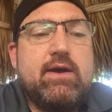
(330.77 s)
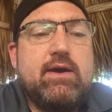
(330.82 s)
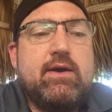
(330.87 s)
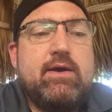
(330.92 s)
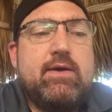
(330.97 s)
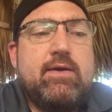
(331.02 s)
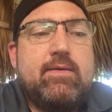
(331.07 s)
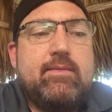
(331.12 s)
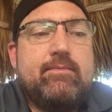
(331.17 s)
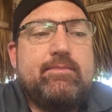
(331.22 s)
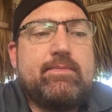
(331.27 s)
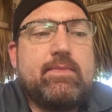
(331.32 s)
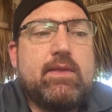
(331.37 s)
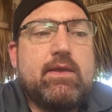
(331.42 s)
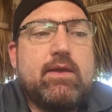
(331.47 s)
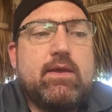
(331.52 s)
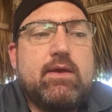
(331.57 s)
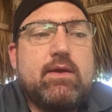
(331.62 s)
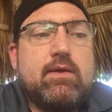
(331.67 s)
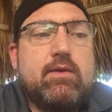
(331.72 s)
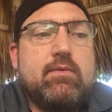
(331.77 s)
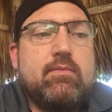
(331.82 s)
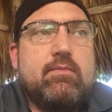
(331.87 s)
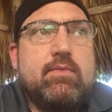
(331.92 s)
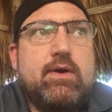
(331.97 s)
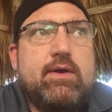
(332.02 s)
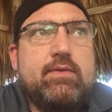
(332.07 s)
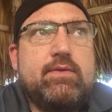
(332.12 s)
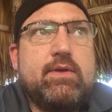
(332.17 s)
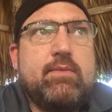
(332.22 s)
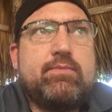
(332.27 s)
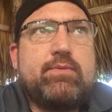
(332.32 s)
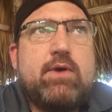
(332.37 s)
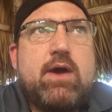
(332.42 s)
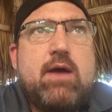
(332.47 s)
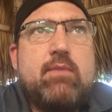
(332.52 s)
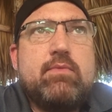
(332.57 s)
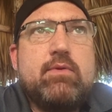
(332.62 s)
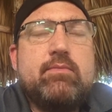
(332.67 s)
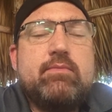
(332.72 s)
Um, but the
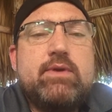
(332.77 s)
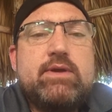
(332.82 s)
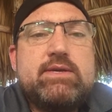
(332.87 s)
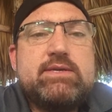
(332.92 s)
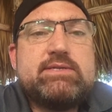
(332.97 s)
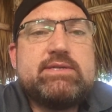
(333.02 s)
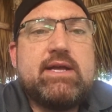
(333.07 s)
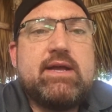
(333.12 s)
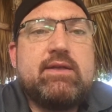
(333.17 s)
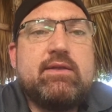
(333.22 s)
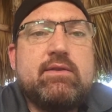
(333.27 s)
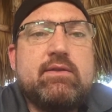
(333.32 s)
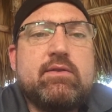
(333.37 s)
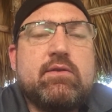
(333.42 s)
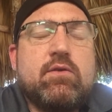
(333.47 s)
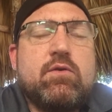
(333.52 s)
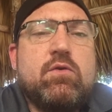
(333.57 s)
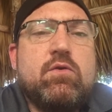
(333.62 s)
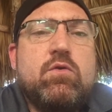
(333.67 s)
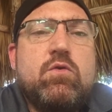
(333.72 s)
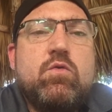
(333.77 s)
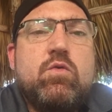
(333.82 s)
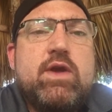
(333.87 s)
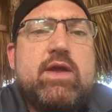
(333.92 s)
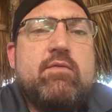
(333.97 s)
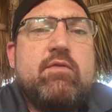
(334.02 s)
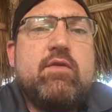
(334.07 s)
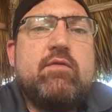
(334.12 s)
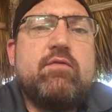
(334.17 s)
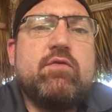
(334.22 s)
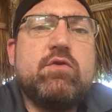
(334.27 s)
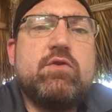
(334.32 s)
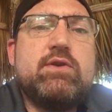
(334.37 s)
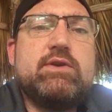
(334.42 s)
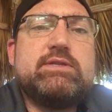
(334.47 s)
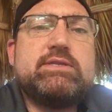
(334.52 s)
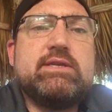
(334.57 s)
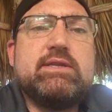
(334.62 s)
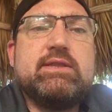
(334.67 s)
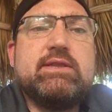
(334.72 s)
problem is that the whole way we've
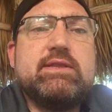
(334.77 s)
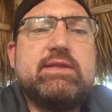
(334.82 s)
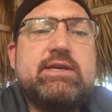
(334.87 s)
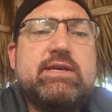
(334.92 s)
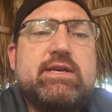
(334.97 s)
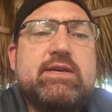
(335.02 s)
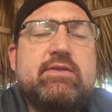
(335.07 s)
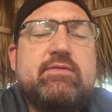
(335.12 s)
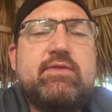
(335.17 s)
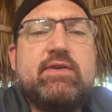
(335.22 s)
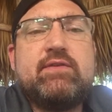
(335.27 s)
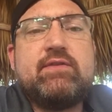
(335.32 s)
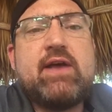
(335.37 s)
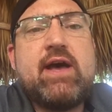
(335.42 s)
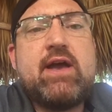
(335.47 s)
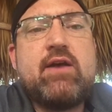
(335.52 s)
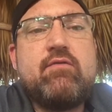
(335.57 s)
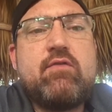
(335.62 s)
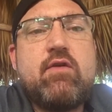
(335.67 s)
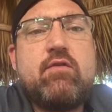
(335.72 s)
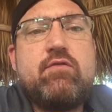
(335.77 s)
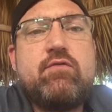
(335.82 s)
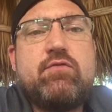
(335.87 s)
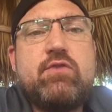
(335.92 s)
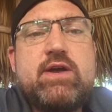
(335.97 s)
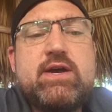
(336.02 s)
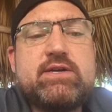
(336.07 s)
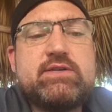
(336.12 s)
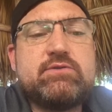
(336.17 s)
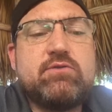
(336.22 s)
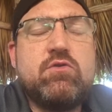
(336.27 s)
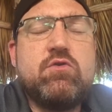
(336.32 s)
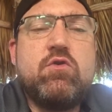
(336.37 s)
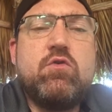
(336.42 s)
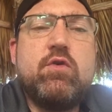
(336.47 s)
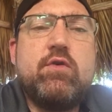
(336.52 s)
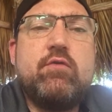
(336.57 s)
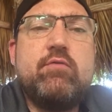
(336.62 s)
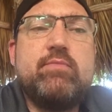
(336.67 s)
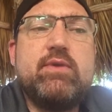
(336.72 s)
learned to live is out of our flesh. The
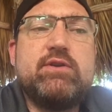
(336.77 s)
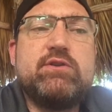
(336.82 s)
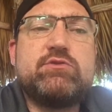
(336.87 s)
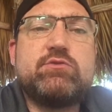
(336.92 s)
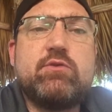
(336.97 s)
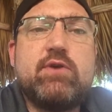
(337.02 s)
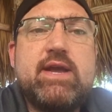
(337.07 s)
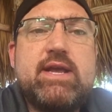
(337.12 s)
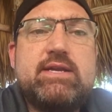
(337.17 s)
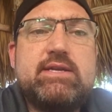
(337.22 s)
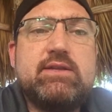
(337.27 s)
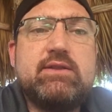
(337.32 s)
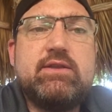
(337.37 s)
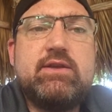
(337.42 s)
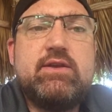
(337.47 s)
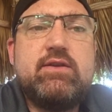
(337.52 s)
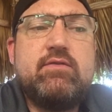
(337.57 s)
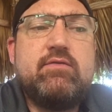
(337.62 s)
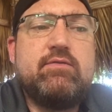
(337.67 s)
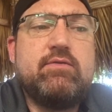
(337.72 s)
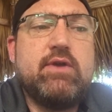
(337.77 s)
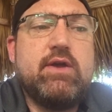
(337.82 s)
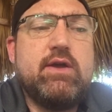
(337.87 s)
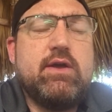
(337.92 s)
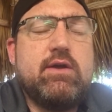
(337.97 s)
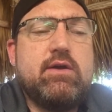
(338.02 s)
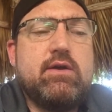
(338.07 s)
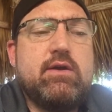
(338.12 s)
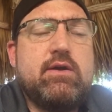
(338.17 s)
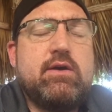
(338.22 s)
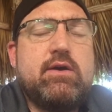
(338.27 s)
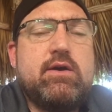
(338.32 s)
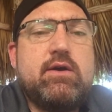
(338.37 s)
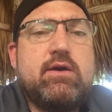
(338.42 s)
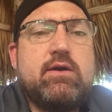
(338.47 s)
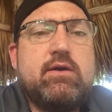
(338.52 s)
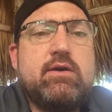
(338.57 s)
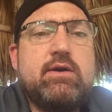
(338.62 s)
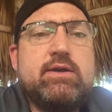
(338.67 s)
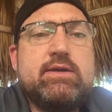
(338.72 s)
whole way we've been trained to live
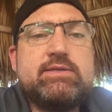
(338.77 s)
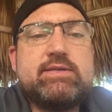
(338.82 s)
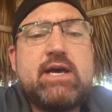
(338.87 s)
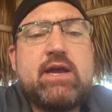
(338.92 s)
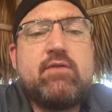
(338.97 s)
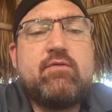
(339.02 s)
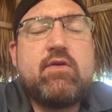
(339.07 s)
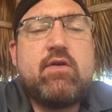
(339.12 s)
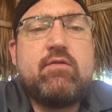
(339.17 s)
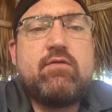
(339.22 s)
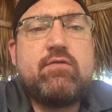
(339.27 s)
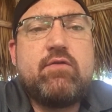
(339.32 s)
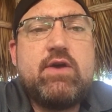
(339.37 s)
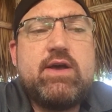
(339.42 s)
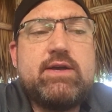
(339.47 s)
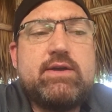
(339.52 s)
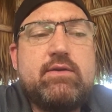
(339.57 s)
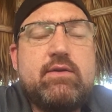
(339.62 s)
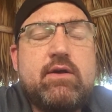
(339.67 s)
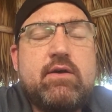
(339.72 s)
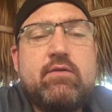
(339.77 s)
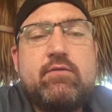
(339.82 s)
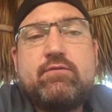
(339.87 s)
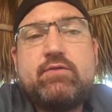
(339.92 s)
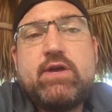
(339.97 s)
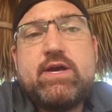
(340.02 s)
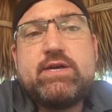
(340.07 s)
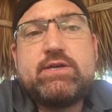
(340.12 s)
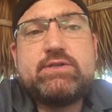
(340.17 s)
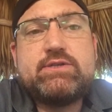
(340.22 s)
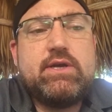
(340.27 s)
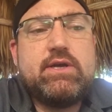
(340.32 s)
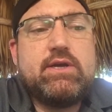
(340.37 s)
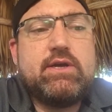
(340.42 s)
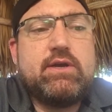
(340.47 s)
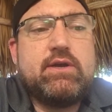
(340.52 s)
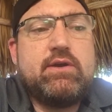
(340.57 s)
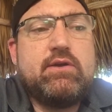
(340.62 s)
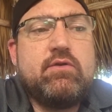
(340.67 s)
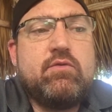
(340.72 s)
uh, is out of our, fret, our flesh
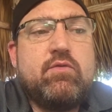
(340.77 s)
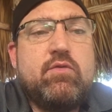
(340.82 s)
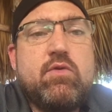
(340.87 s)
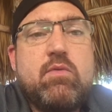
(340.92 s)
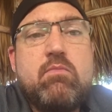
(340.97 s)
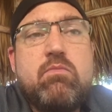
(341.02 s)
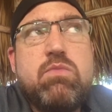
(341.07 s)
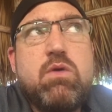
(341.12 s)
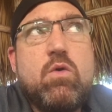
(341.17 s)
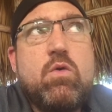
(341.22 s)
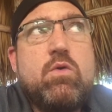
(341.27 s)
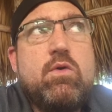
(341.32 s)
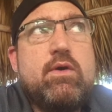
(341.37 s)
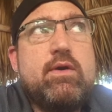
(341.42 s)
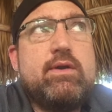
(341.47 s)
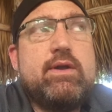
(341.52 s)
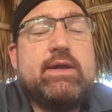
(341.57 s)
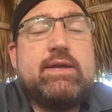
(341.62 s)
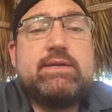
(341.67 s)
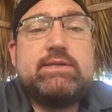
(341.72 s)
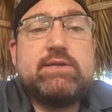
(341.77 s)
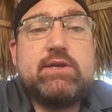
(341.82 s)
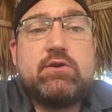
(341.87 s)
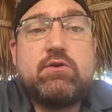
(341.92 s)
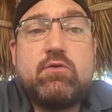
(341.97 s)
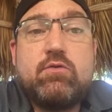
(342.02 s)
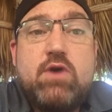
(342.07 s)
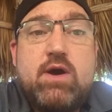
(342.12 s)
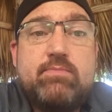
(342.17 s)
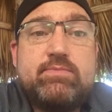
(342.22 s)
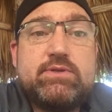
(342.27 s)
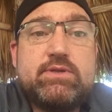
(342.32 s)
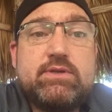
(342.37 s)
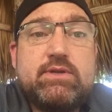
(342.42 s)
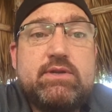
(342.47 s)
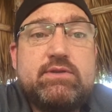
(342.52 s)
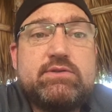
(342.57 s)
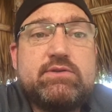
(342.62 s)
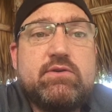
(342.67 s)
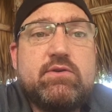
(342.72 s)
you know we were born into
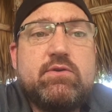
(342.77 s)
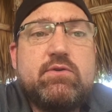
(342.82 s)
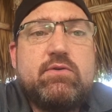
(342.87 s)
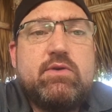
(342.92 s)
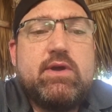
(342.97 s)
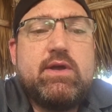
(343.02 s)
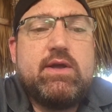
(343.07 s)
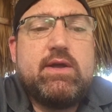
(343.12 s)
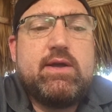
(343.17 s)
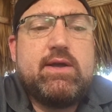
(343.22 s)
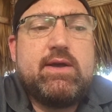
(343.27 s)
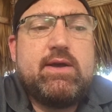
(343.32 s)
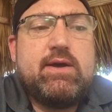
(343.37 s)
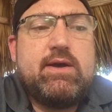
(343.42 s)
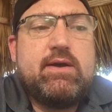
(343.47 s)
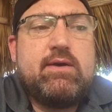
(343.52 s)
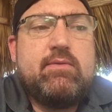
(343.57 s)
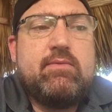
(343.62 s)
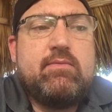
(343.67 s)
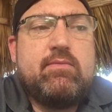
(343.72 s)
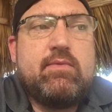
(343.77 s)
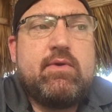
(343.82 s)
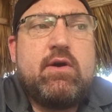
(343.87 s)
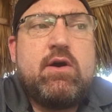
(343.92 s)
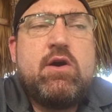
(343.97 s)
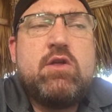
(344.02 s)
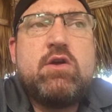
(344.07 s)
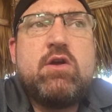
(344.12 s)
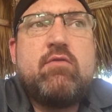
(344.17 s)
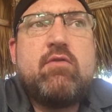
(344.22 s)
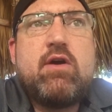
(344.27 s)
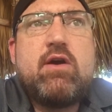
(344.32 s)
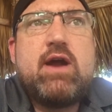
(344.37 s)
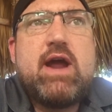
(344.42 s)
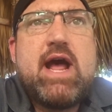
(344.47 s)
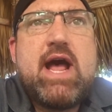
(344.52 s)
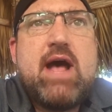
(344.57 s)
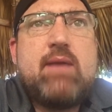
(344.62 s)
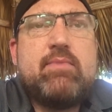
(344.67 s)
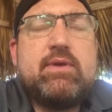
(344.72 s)
corruption and so um, all of our
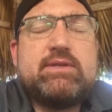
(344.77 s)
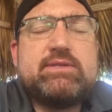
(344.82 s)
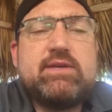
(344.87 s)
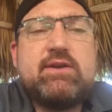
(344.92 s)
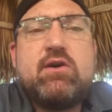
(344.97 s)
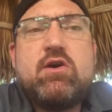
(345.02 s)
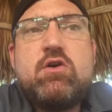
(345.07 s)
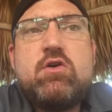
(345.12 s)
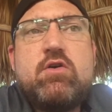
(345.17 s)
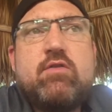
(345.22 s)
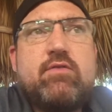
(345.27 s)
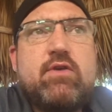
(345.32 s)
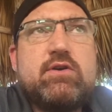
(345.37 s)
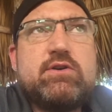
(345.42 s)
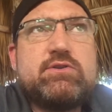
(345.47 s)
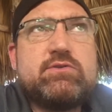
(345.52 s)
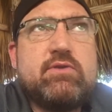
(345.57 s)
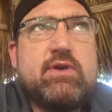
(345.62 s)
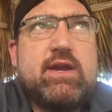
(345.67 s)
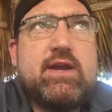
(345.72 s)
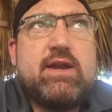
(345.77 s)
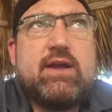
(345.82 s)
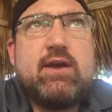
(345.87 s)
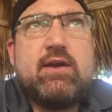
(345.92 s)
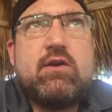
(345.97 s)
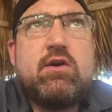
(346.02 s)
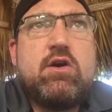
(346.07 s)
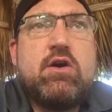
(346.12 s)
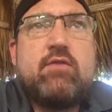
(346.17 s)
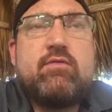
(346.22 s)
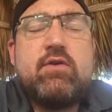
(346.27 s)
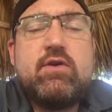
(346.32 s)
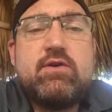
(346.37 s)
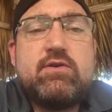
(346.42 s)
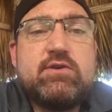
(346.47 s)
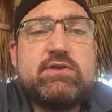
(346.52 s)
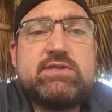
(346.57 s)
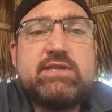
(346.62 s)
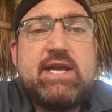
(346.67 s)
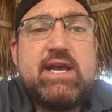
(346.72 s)
habits and all of our training and all of our
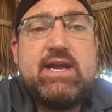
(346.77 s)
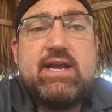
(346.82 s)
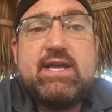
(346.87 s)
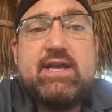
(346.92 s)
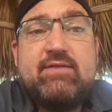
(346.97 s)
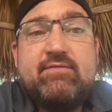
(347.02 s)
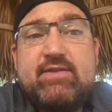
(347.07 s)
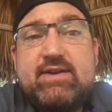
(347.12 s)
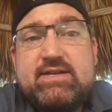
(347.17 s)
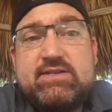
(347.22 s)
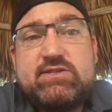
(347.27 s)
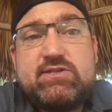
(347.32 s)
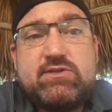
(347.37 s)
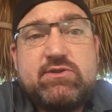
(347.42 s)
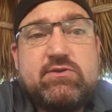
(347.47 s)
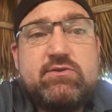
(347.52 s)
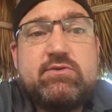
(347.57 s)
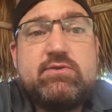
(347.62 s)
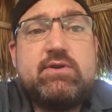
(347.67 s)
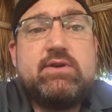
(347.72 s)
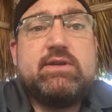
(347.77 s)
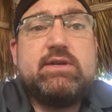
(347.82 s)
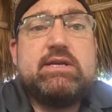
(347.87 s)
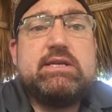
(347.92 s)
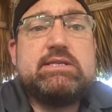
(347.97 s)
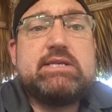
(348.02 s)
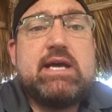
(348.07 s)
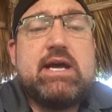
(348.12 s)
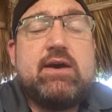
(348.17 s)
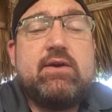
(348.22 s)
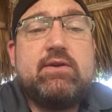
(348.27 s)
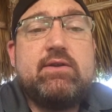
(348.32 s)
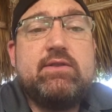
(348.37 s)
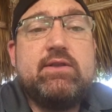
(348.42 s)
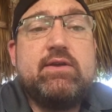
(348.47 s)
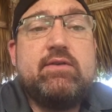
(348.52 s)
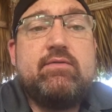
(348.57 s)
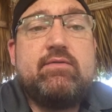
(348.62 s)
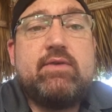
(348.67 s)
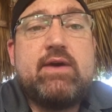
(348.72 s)
understanding even as children is how to
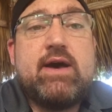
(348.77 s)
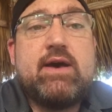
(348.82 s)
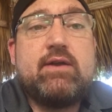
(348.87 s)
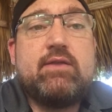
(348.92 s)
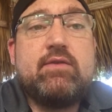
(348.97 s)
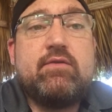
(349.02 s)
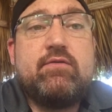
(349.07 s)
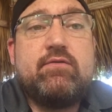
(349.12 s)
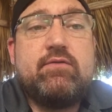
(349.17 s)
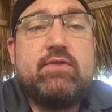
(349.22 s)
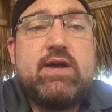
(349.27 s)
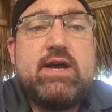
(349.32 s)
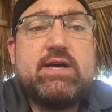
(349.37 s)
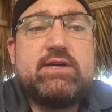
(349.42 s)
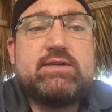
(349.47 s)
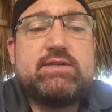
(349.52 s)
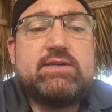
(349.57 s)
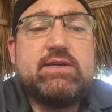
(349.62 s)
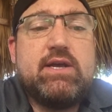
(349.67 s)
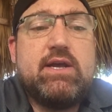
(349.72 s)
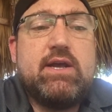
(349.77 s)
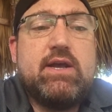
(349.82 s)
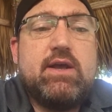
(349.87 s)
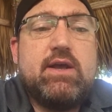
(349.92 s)
live out of the flesh